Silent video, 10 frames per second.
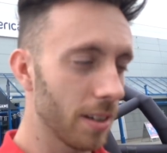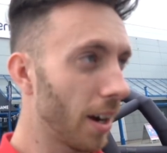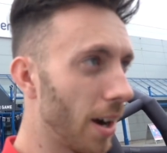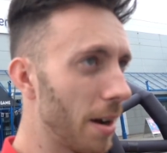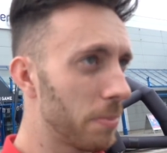Oh,
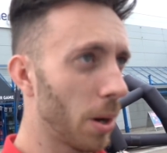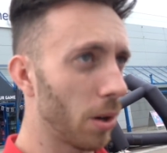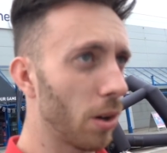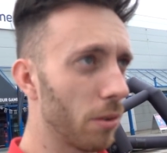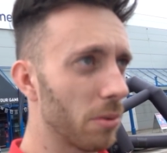I put a
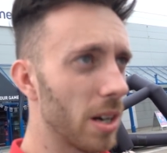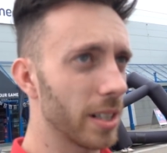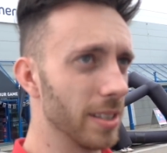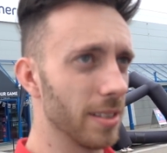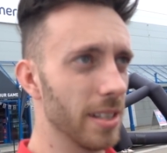lot of work
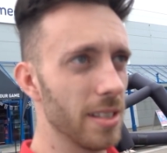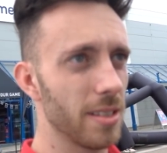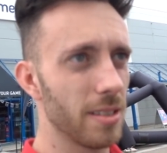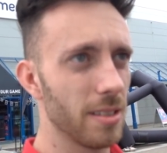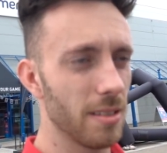into this.
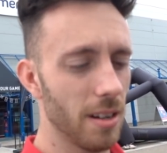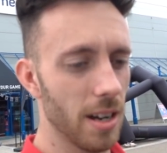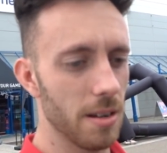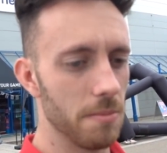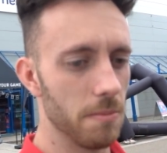
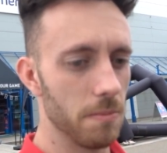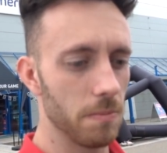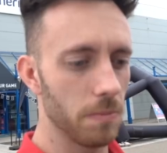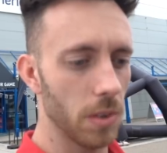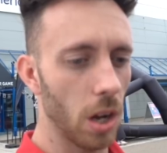
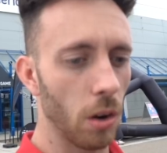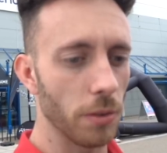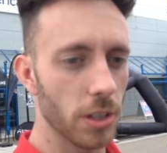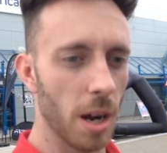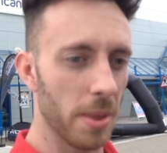Um, a lot
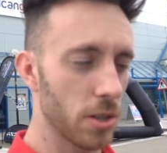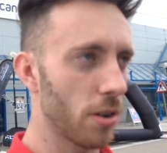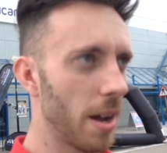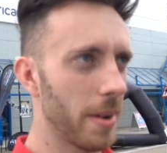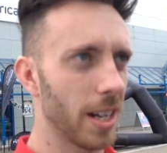of time on the
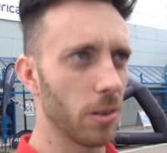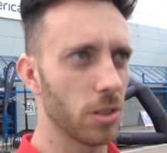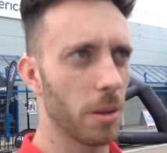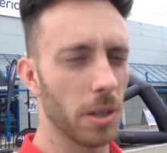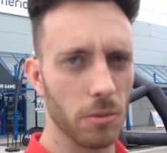track, man. A lot of
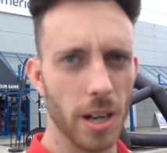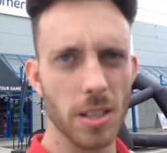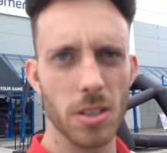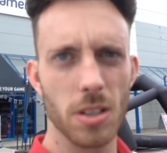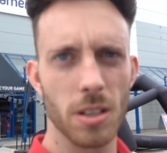time on the
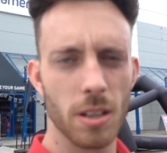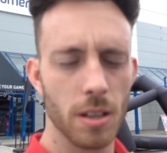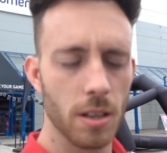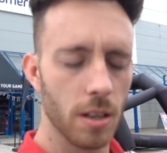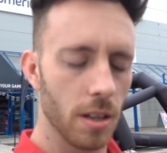range.
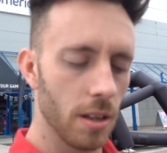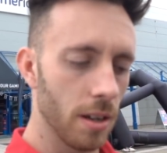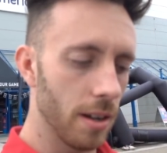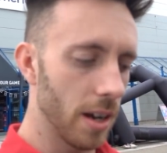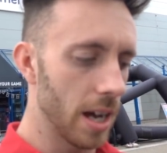
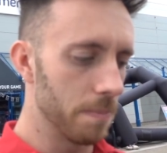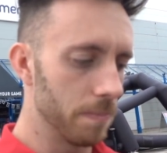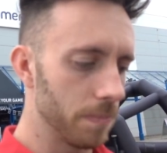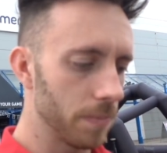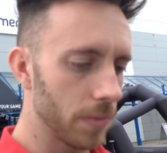Um,
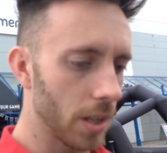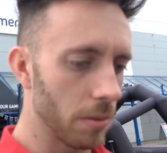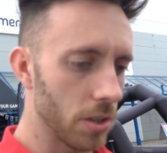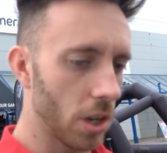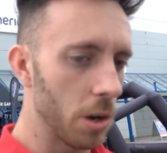
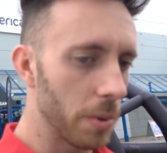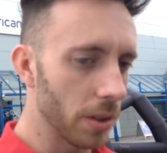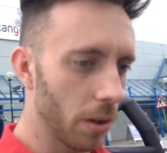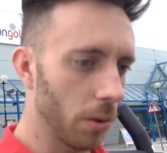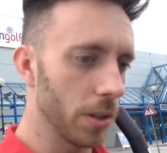I'm just hoping
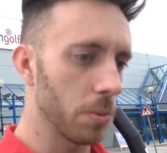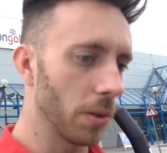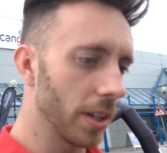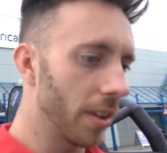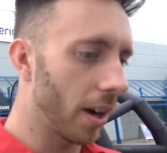that on this
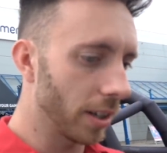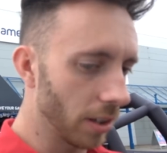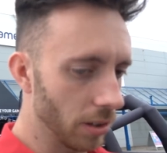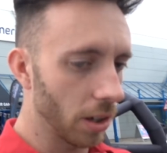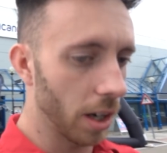one day that I
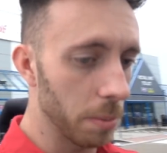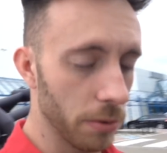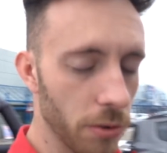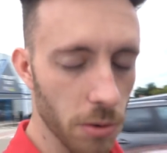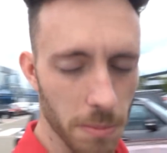can kind of
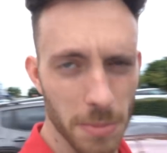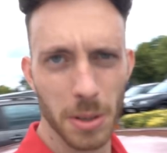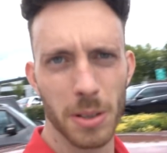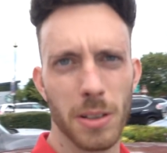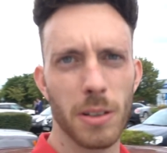perform.
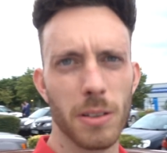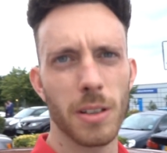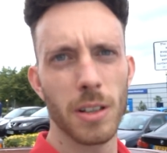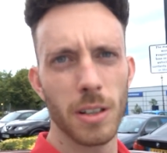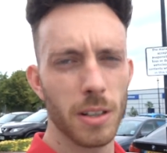Is that
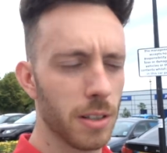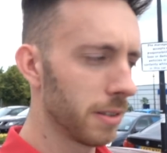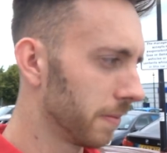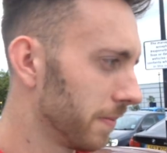the track?